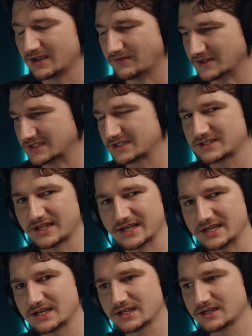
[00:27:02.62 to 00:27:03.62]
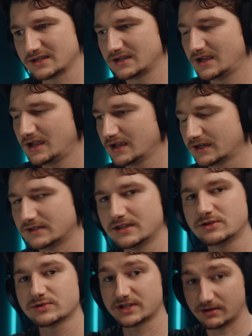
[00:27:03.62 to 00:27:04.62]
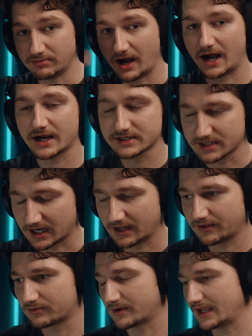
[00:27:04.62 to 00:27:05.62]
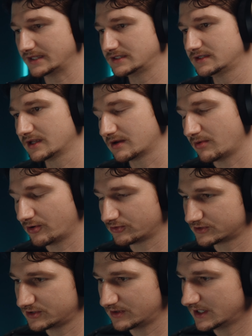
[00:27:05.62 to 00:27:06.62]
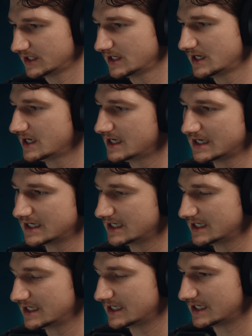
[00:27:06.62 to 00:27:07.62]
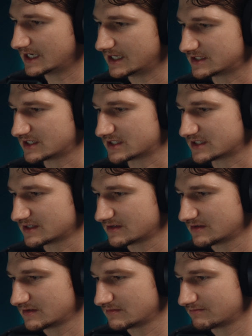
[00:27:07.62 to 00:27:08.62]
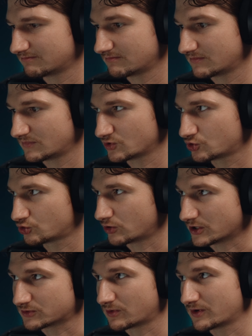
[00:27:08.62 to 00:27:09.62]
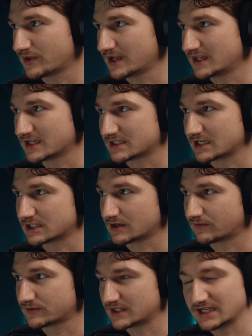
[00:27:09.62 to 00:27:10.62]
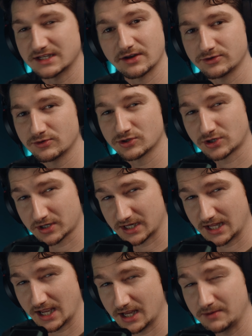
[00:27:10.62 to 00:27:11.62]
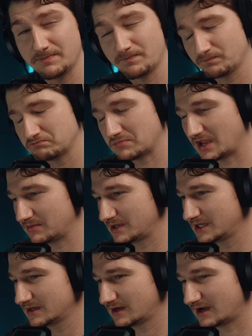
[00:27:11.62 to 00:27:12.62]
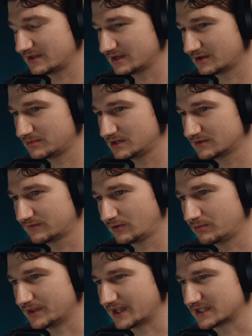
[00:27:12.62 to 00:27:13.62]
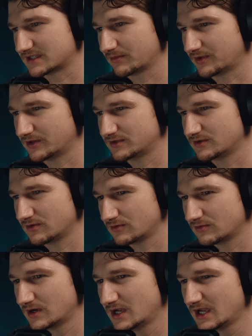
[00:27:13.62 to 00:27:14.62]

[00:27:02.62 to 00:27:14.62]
if it's just like continuous in a box, kind of how the Komodos do it, and it's just trustworthy in the sense of sitting down doing a talking head. Maybe I think that'd be useful, but that's something to.